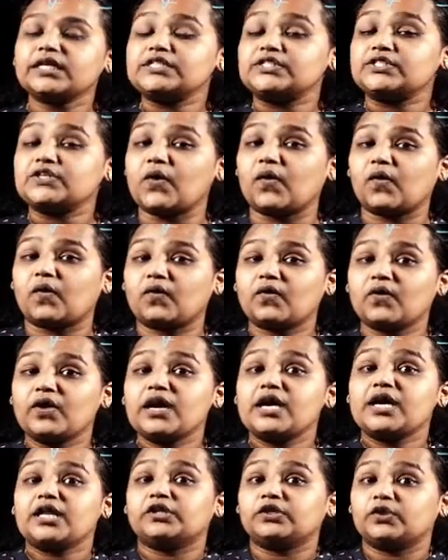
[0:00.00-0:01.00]
So
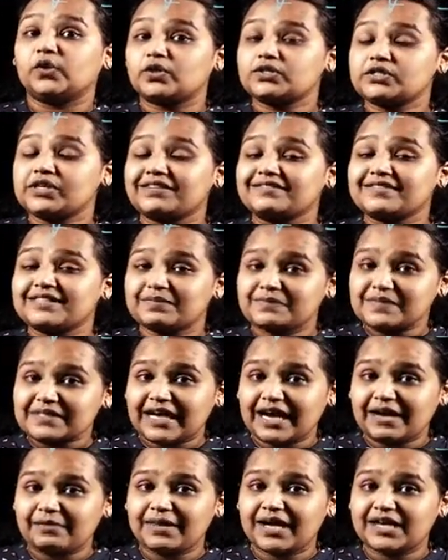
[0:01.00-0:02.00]
those who have
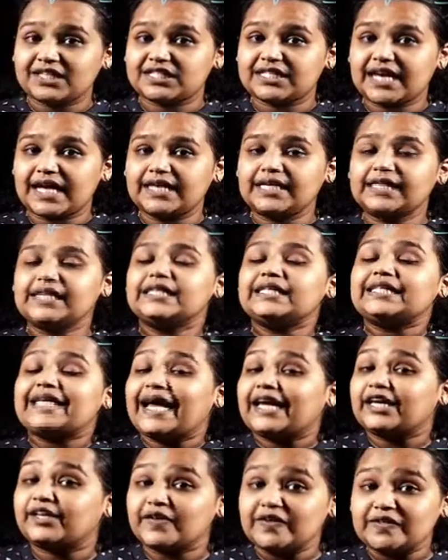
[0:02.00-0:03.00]
subscribed our channel,
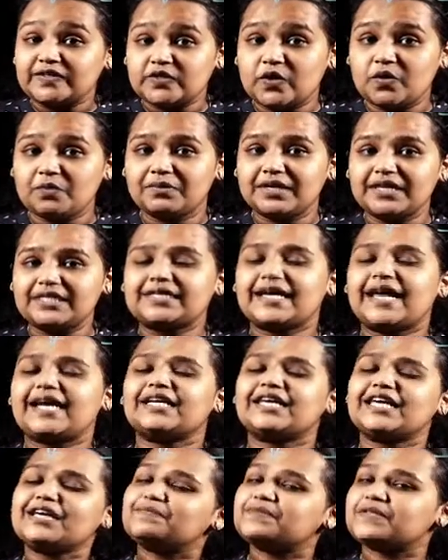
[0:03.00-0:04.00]
thank you so much
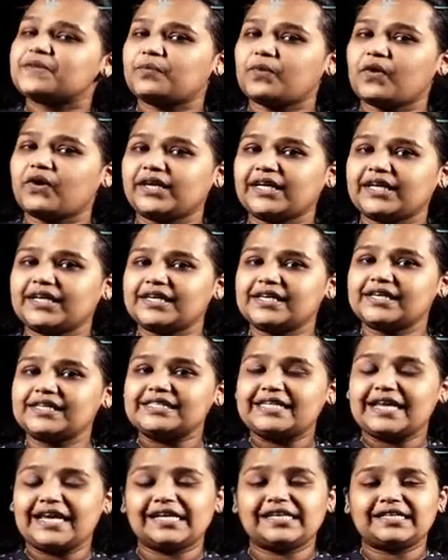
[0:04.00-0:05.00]
and keep supporting
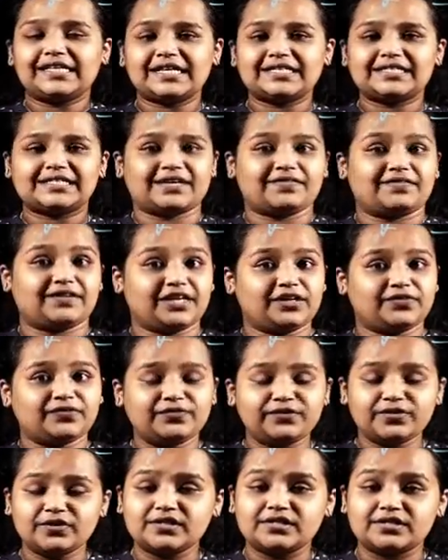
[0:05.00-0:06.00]
us like this even in
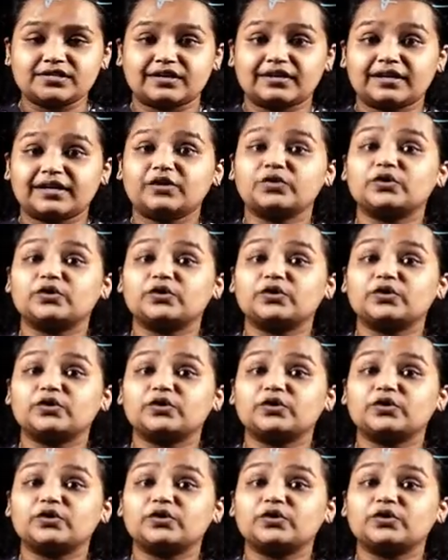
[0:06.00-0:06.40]
future.